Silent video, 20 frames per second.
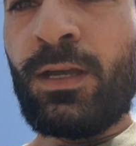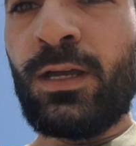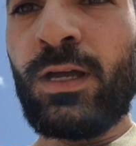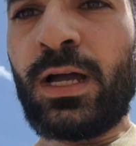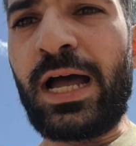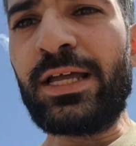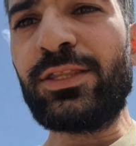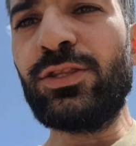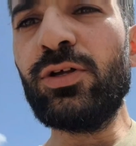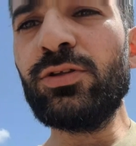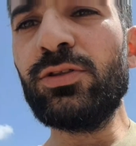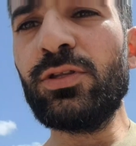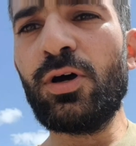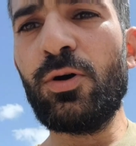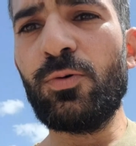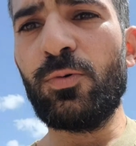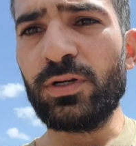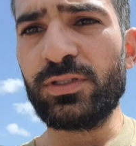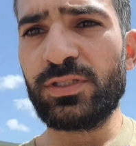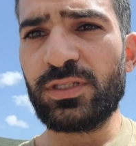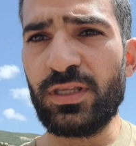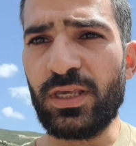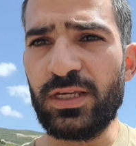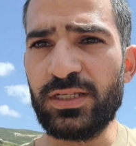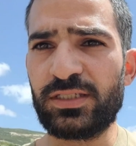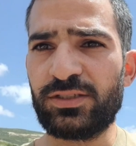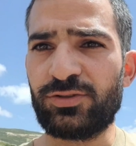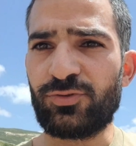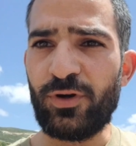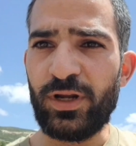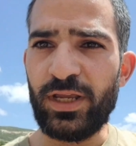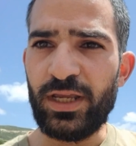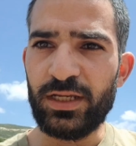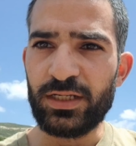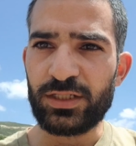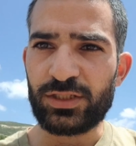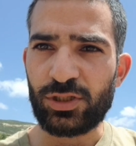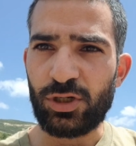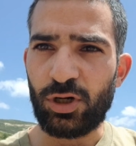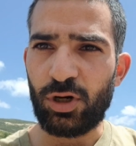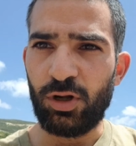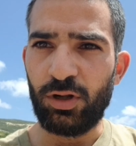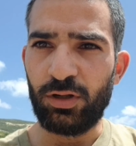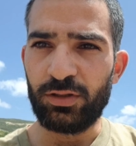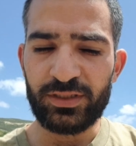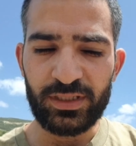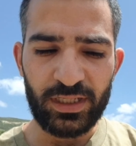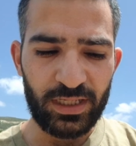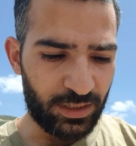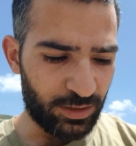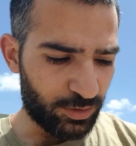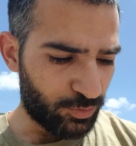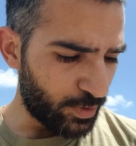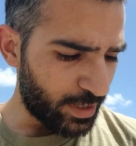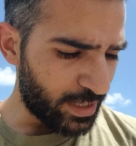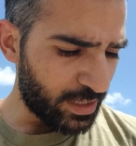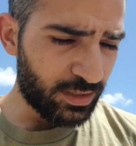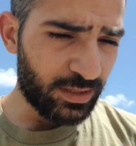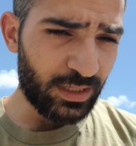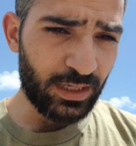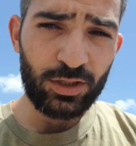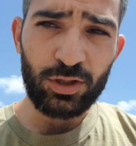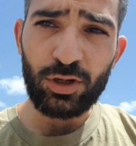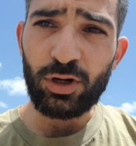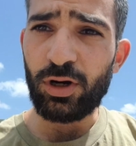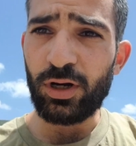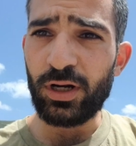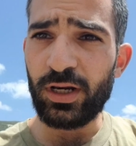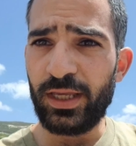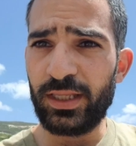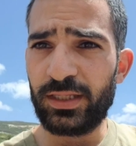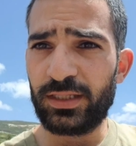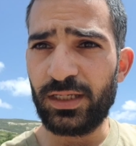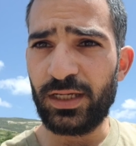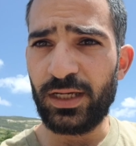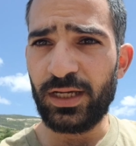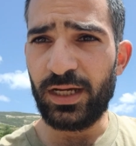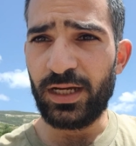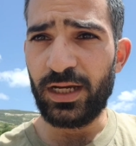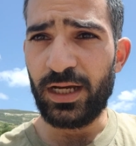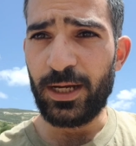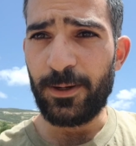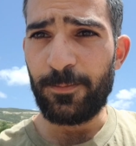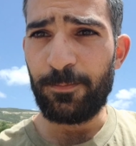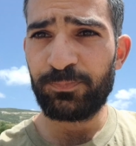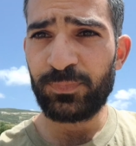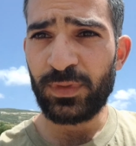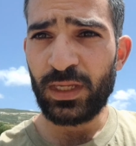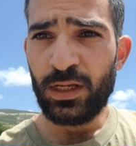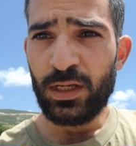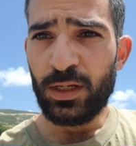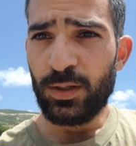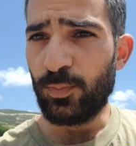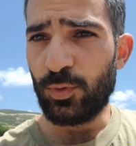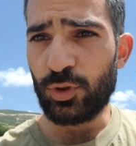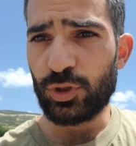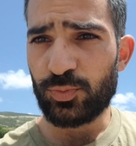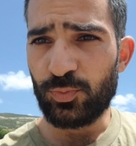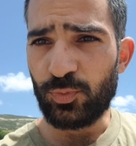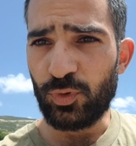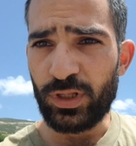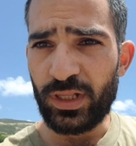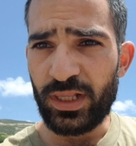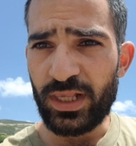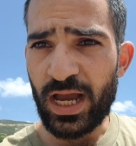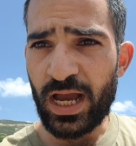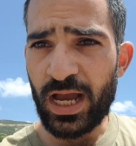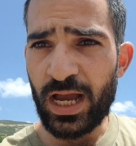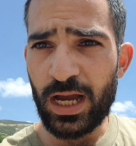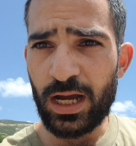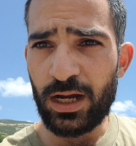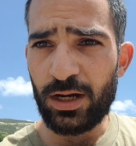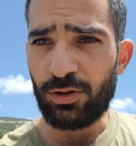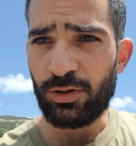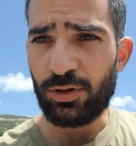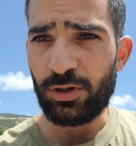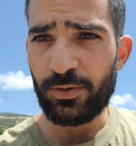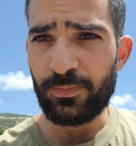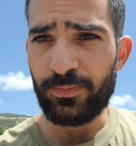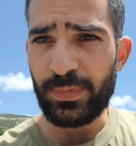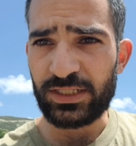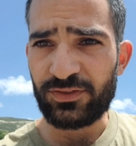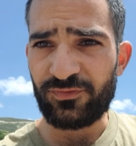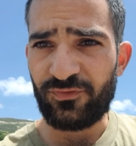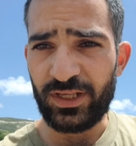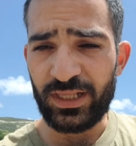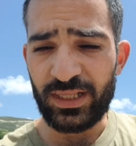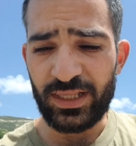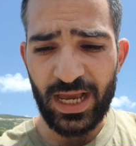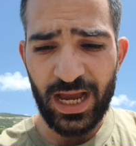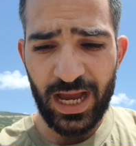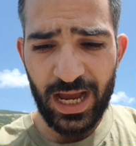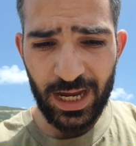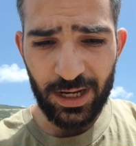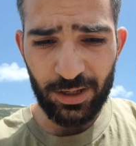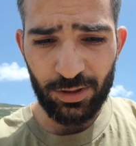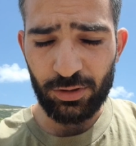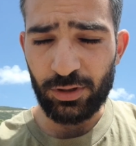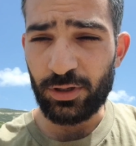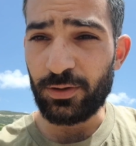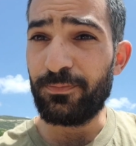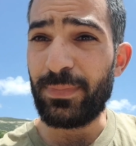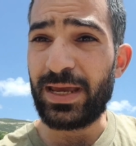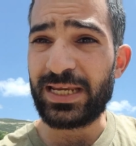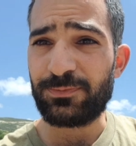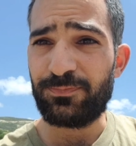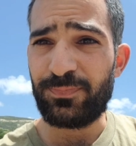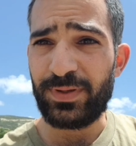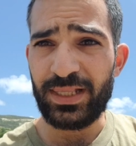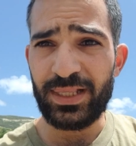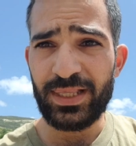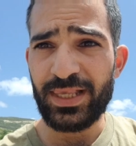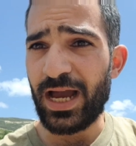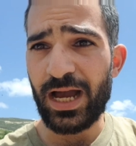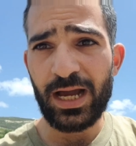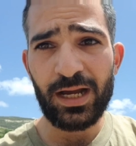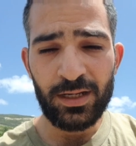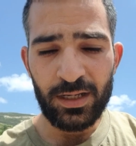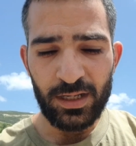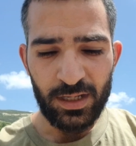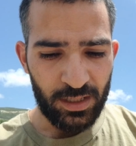I don't know what this tree is called. In Greek they call it mousmoulia or mesfilia or mespilla.